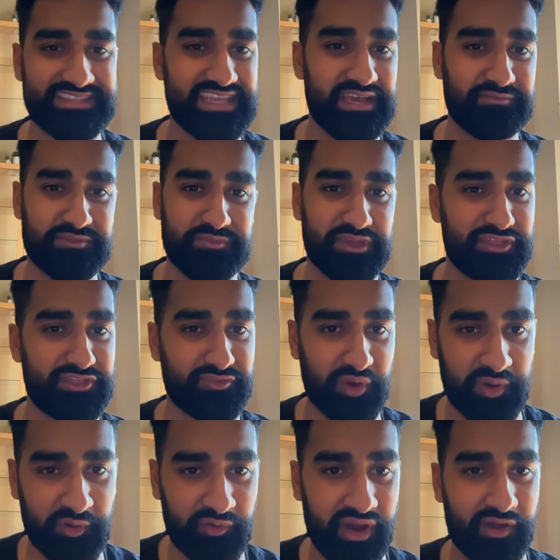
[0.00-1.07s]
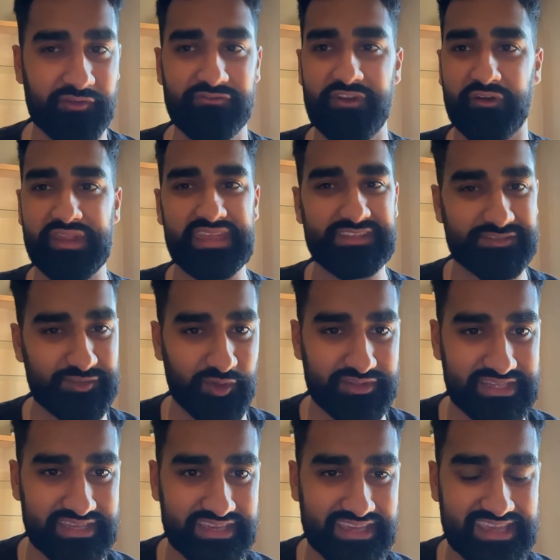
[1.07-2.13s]
terms being thrown around, very
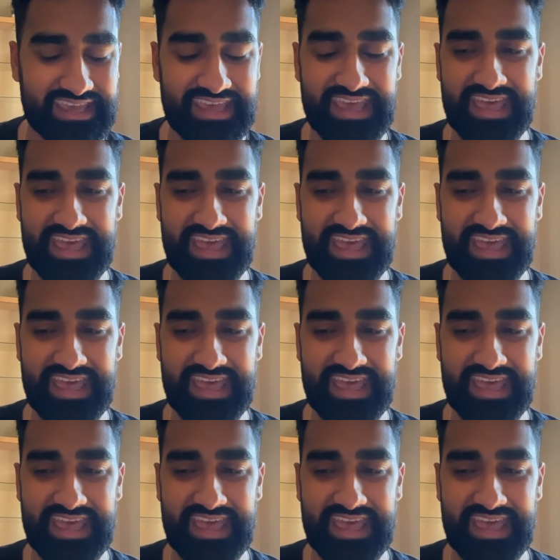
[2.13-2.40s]
exotic.